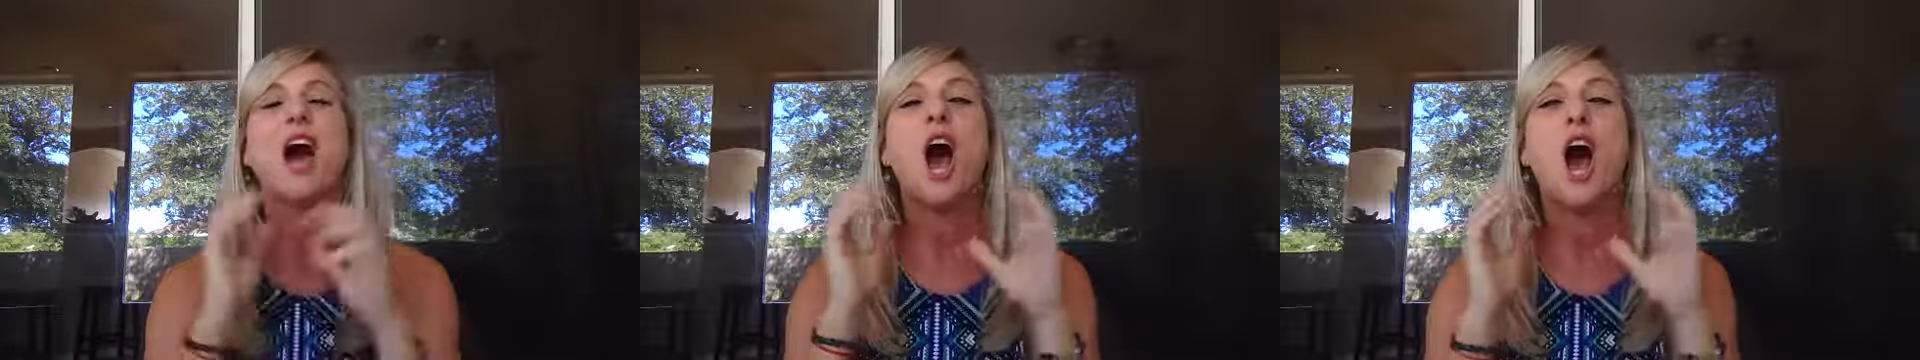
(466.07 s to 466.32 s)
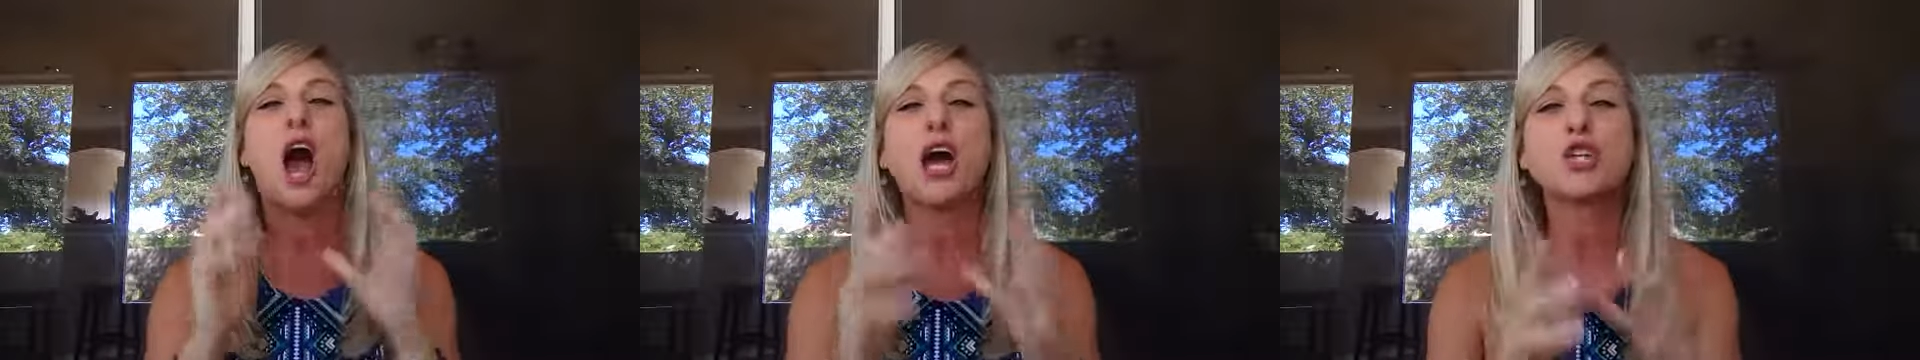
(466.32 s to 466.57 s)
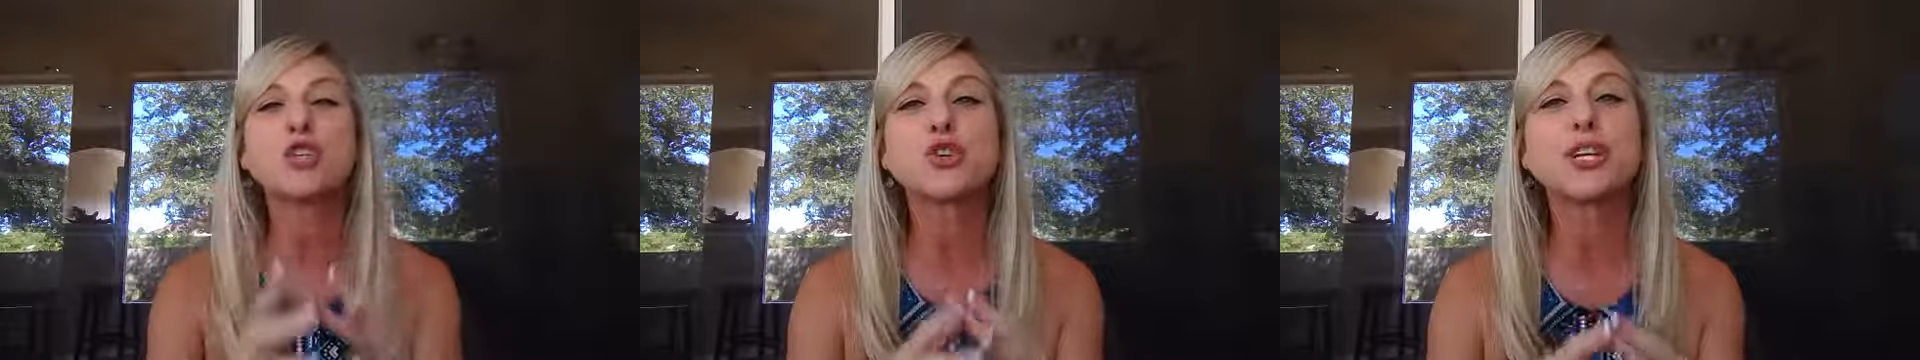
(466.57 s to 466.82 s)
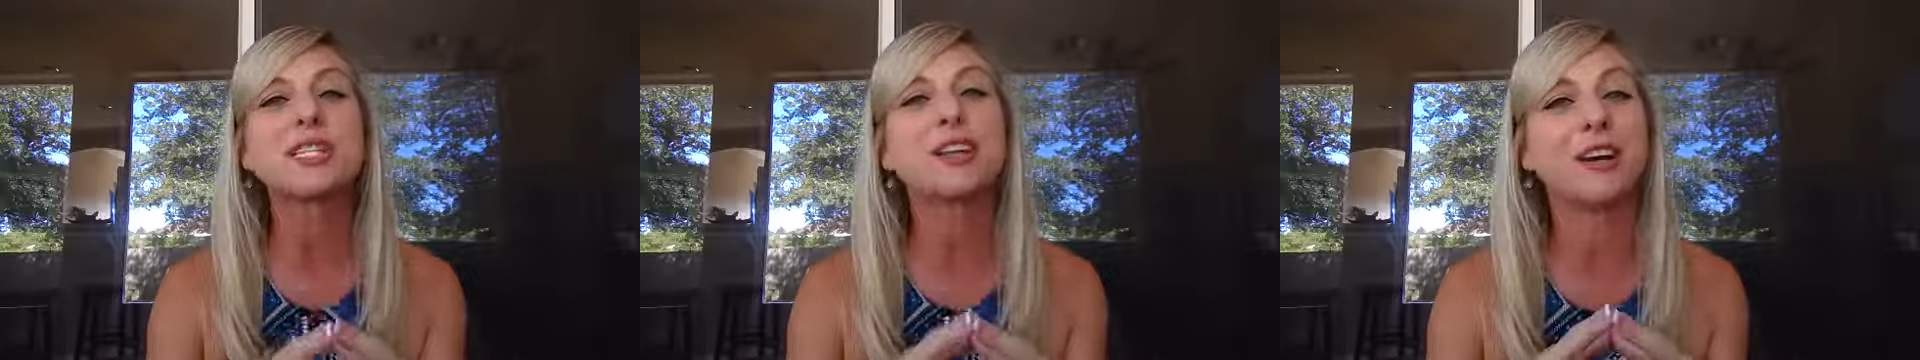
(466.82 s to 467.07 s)

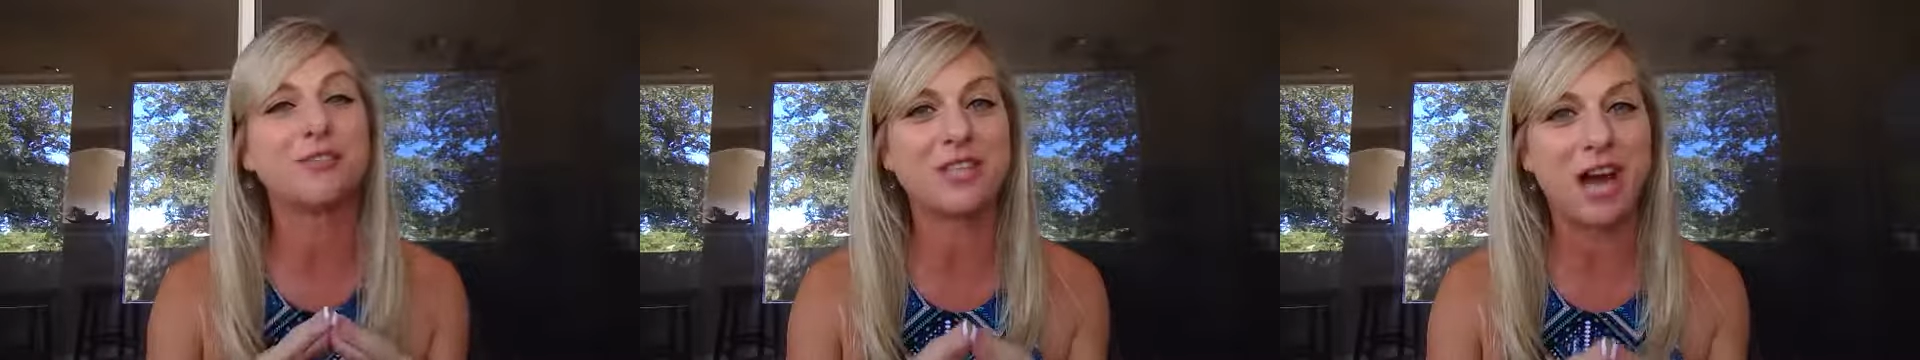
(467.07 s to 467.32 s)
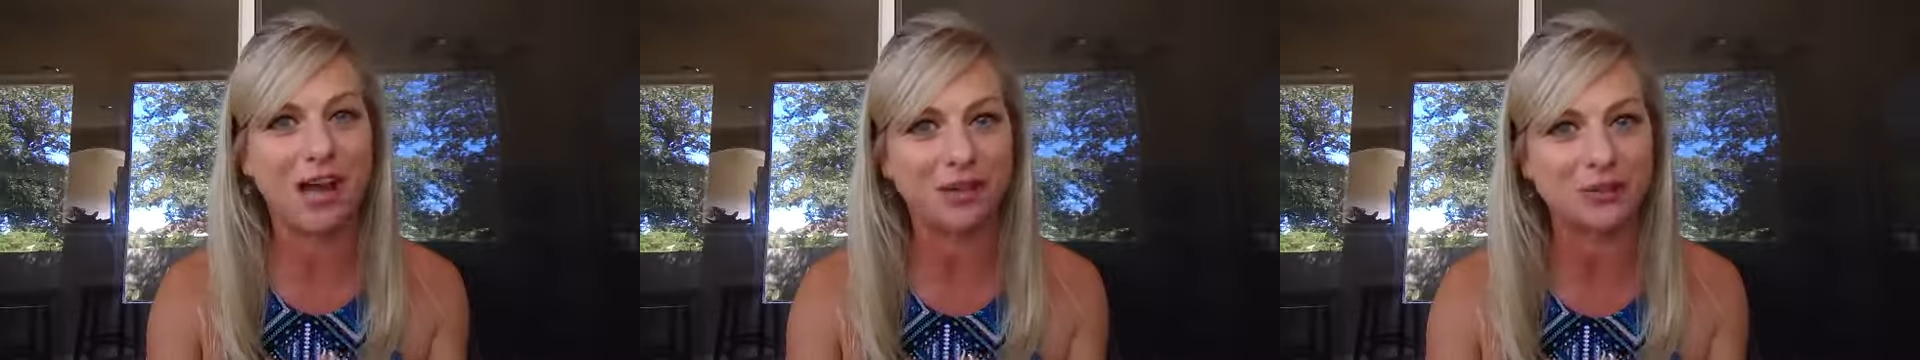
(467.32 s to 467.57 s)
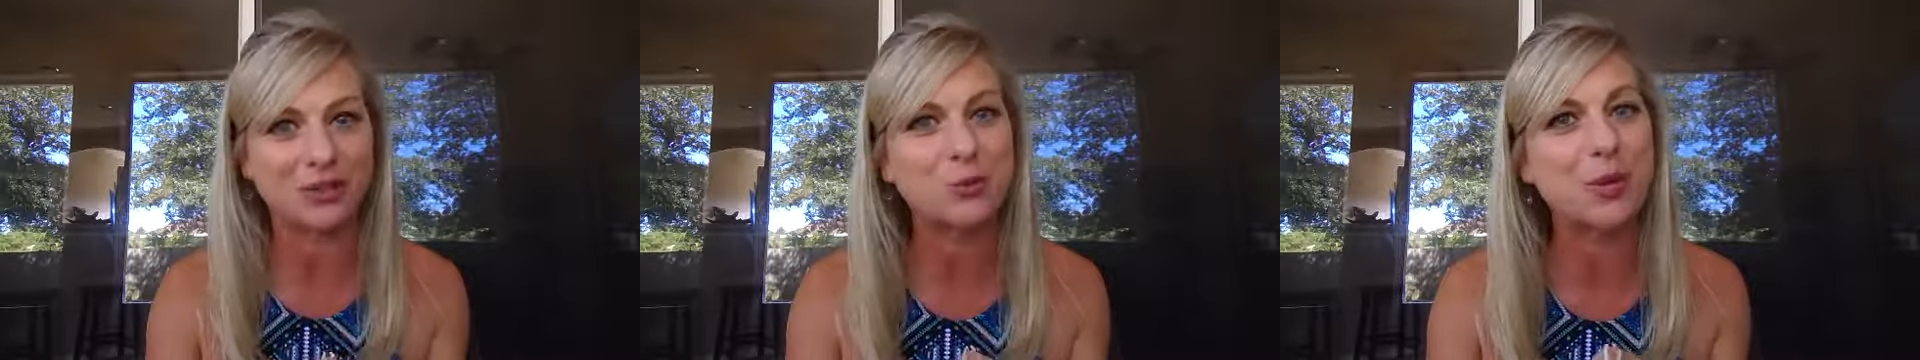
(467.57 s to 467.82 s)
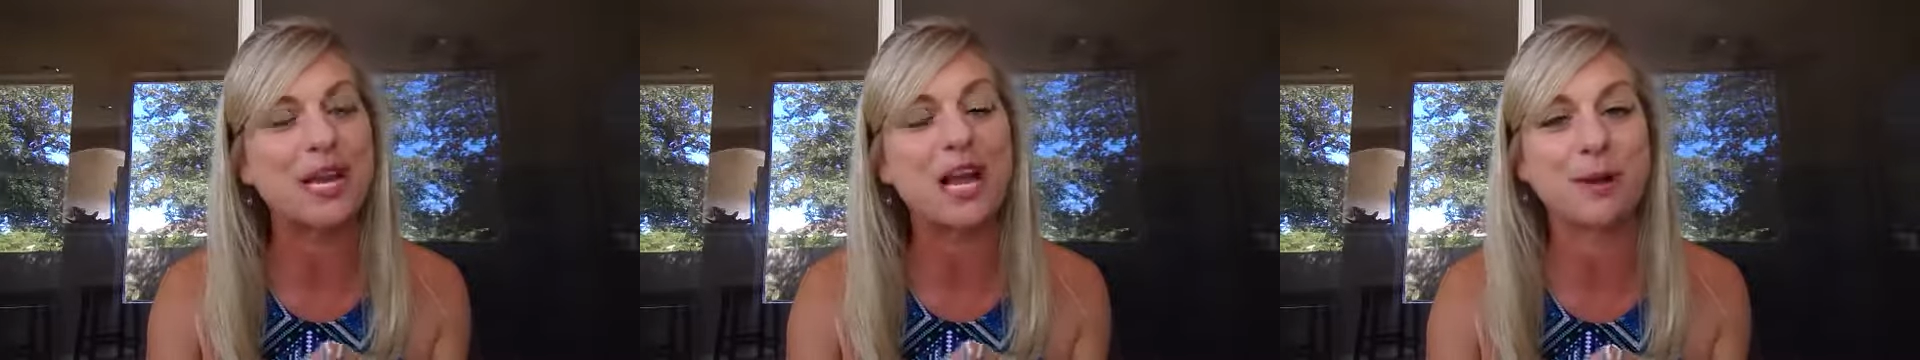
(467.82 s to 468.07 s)
hundreds of dollars
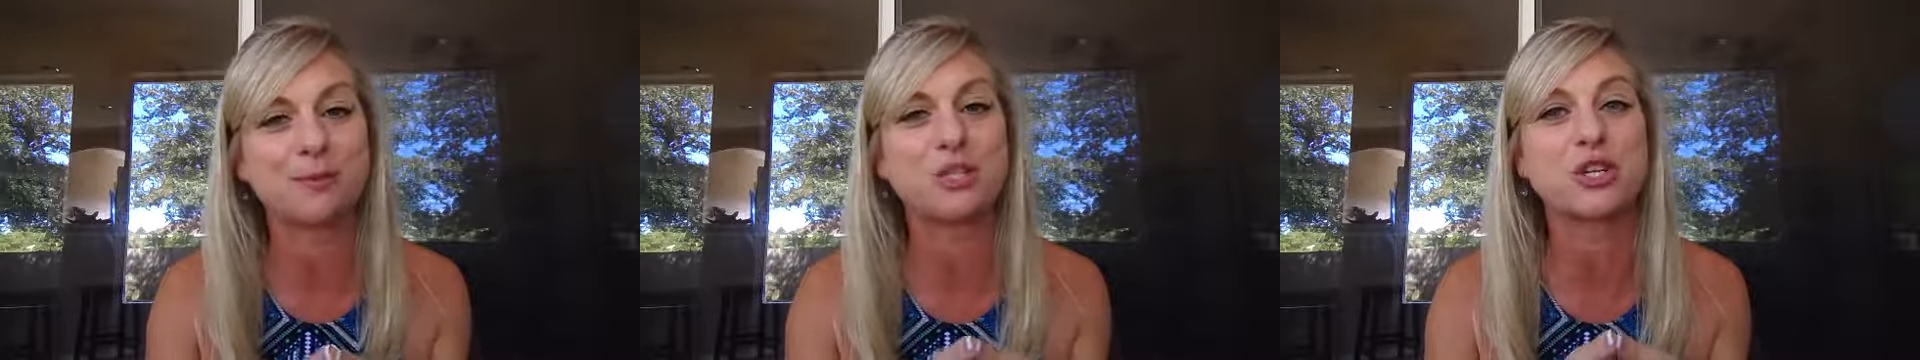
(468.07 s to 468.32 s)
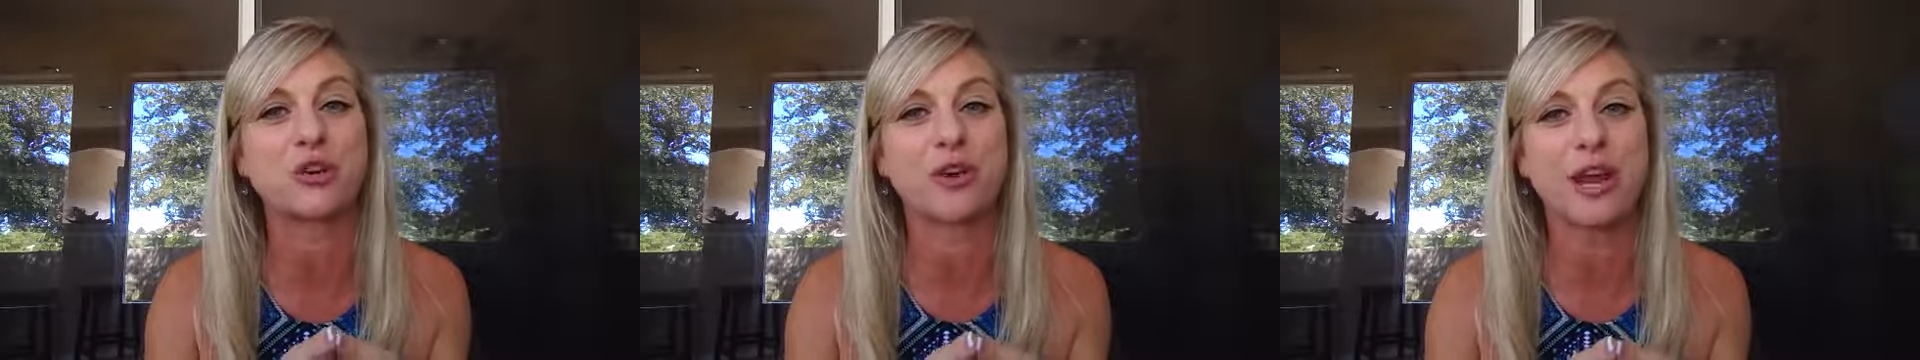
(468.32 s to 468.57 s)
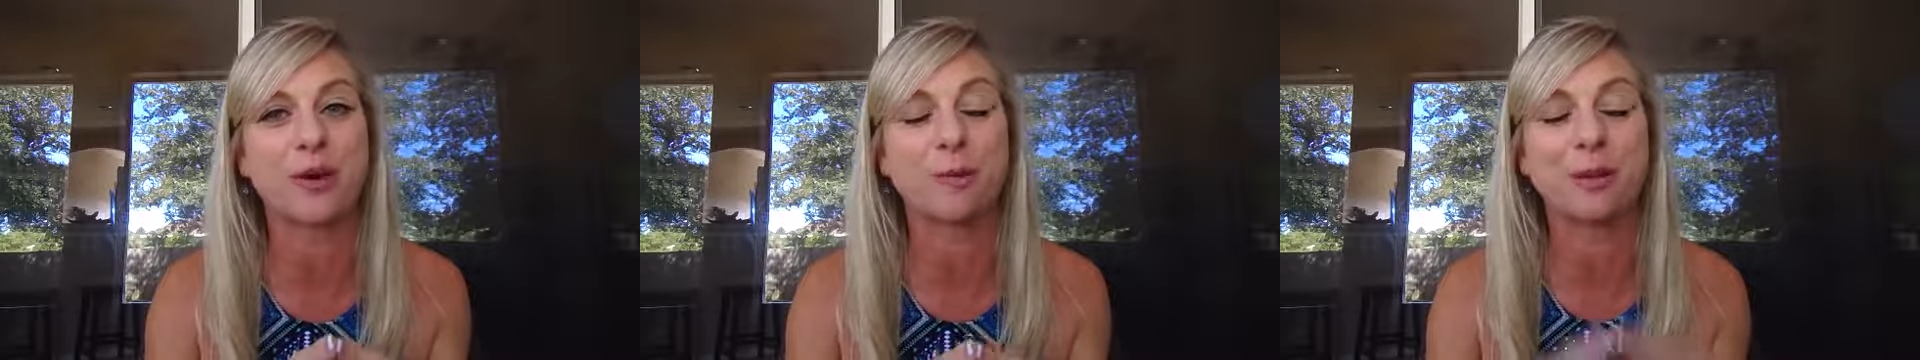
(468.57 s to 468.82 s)
when it comes to your hair.